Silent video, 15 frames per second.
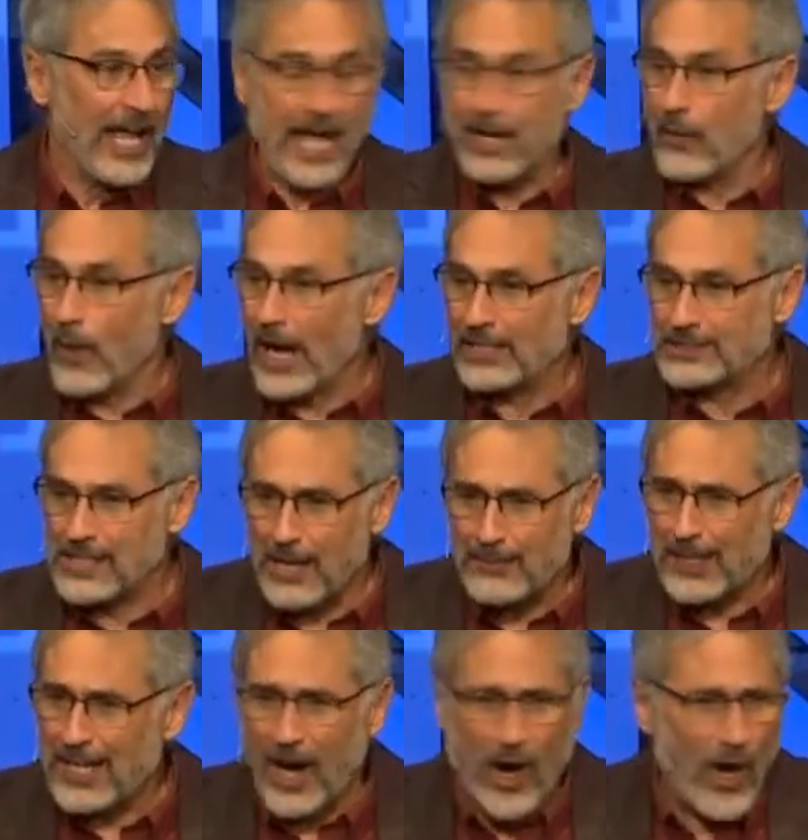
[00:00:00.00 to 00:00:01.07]
And he wakes up,
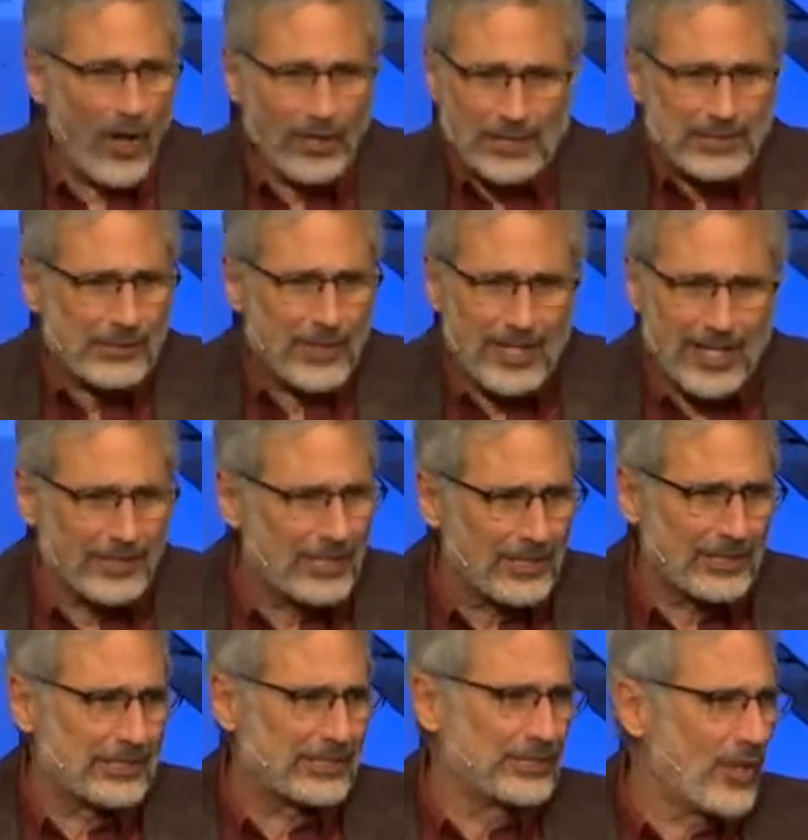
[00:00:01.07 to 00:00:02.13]
and all that's going on,
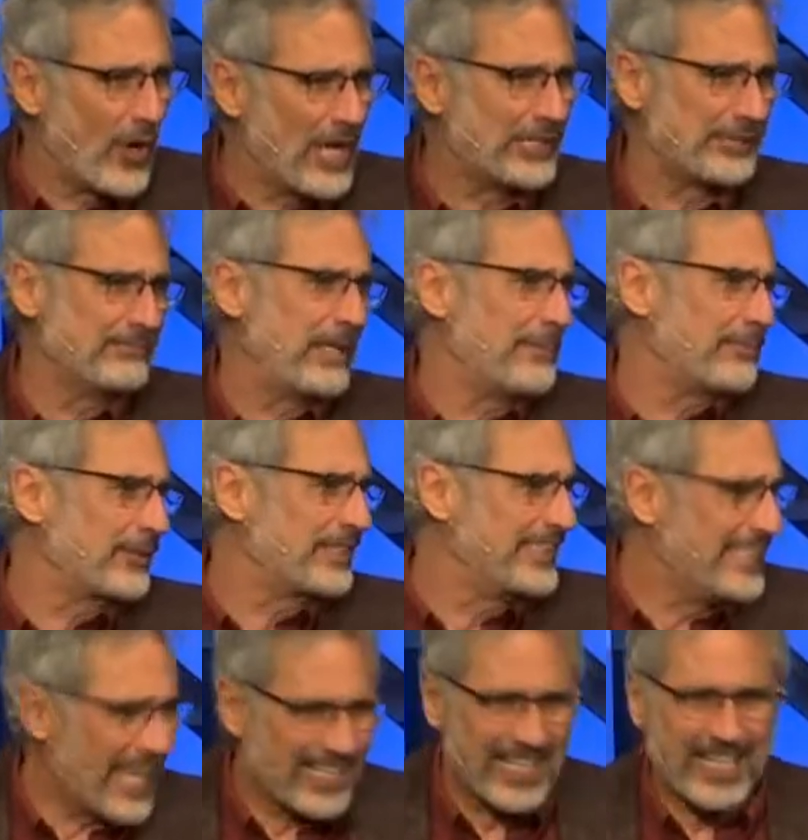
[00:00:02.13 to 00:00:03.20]
all this noise, and people are
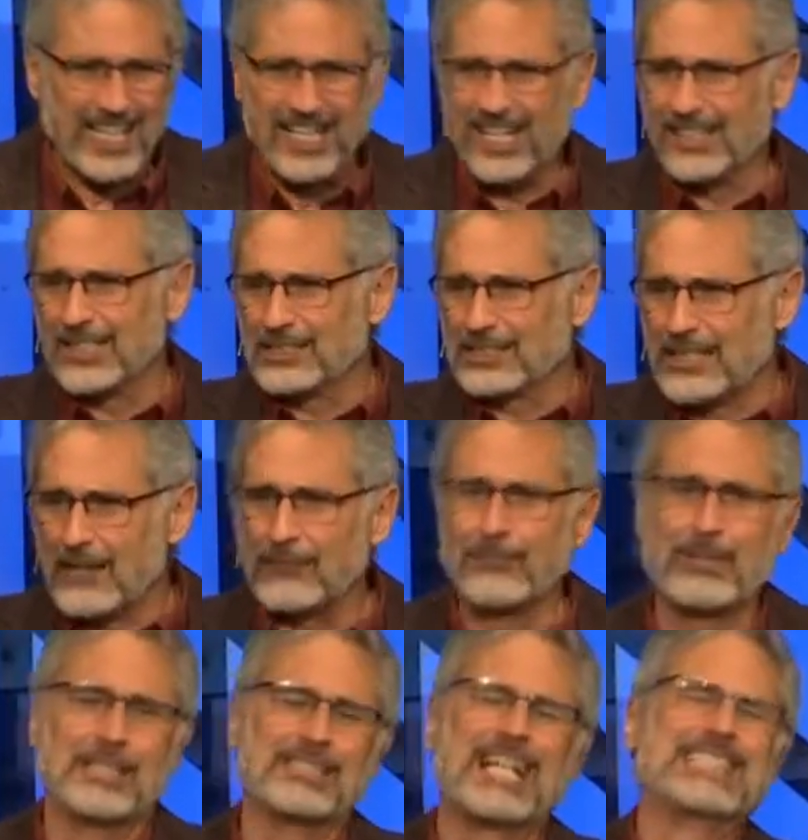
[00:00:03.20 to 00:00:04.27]
yelling and all this stuff.
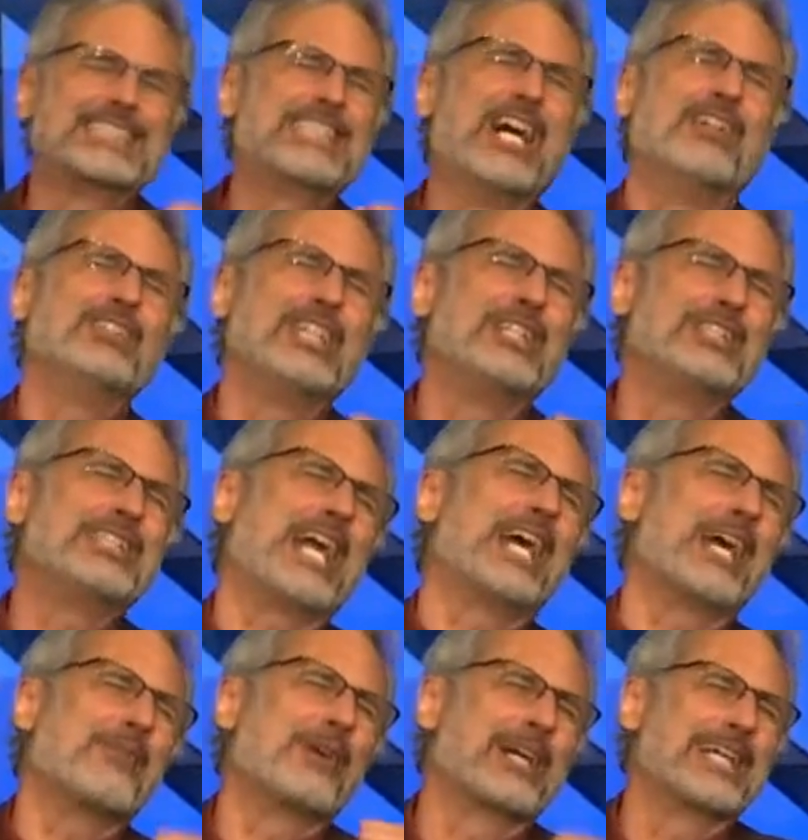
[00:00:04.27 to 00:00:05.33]
And Peter's like, don't you
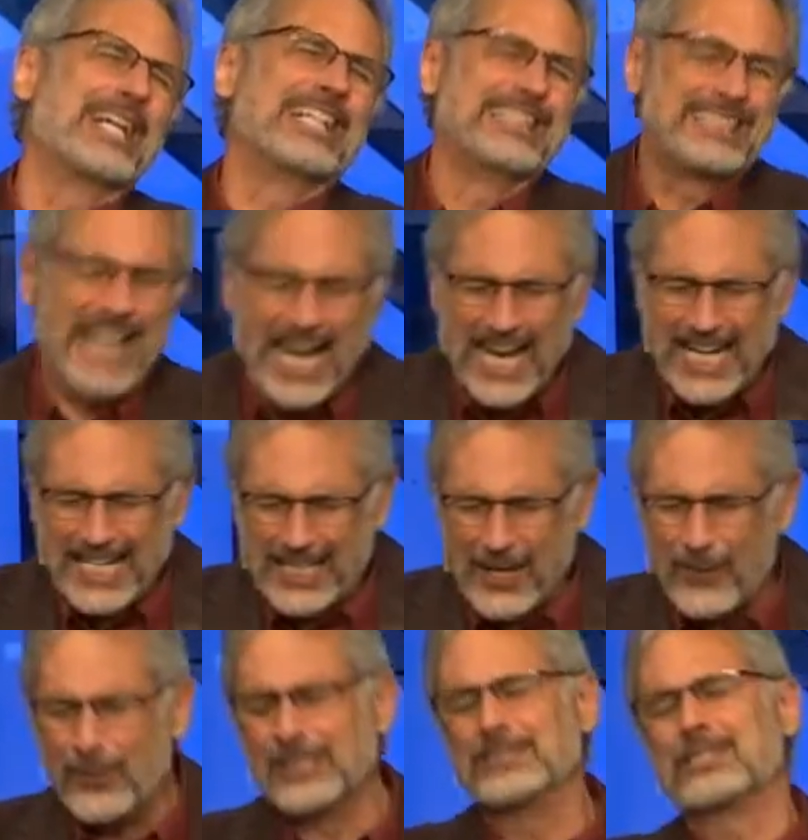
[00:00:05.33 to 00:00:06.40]
care? We're going to die. And
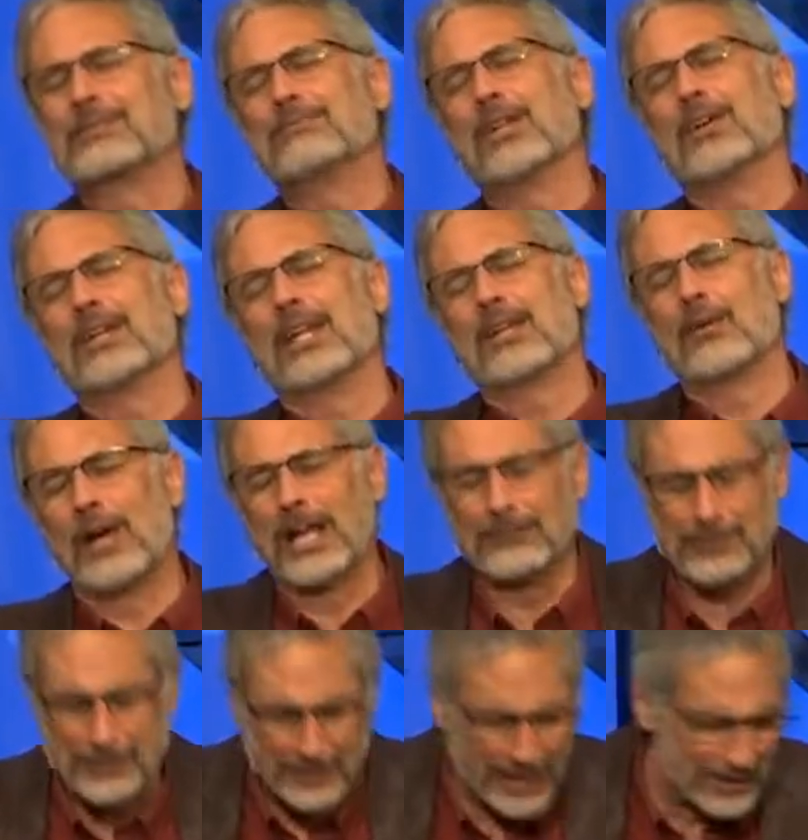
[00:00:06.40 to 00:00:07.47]
the winds are blowing and the
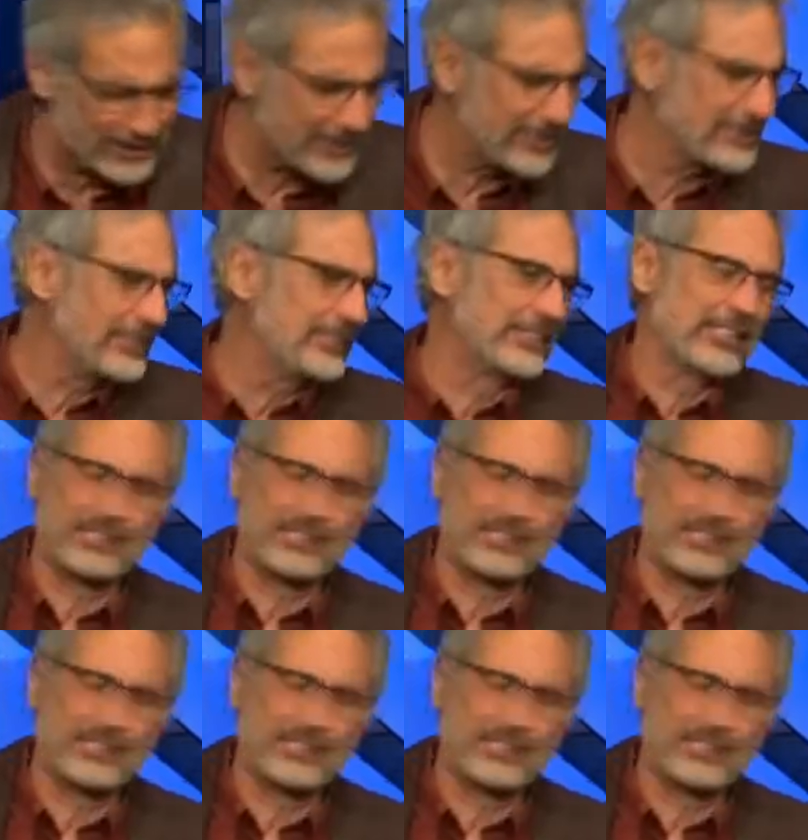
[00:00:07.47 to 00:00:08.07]
waves are crashing. And Jesus